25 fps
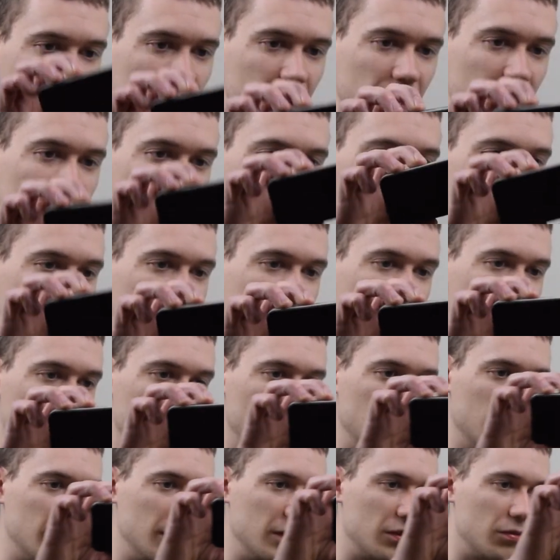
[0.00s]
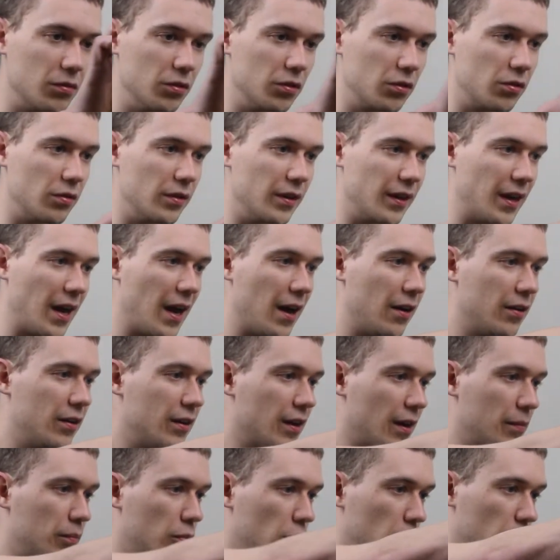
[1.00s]
let's just look at this real quick. How did
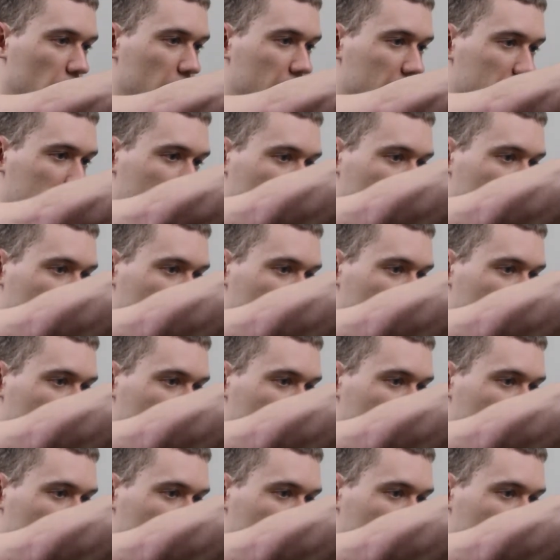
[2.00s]
I pull this